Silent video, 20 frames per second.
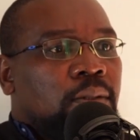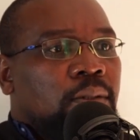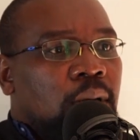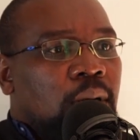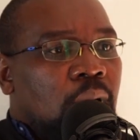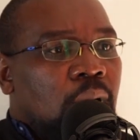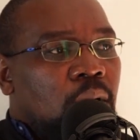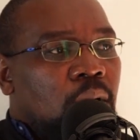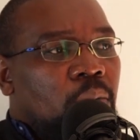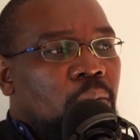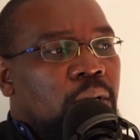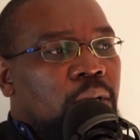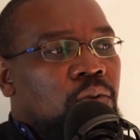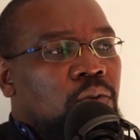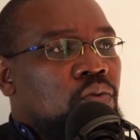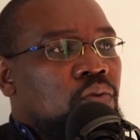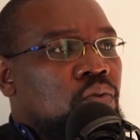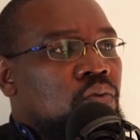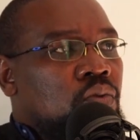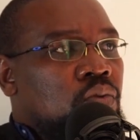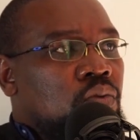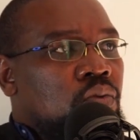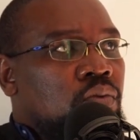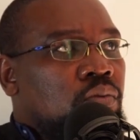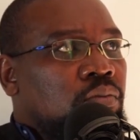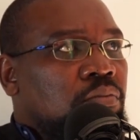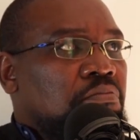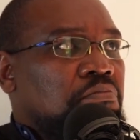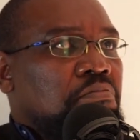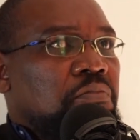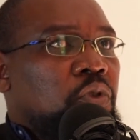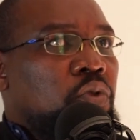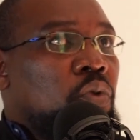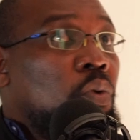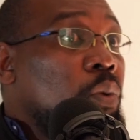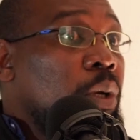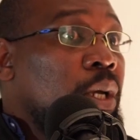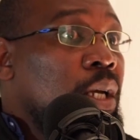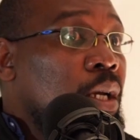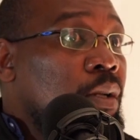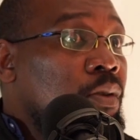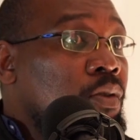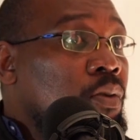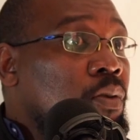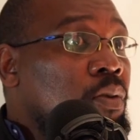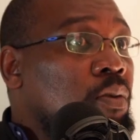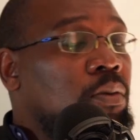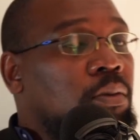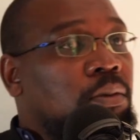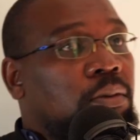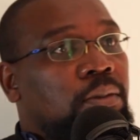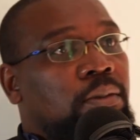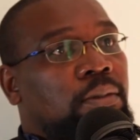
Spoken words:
How are you doing at school?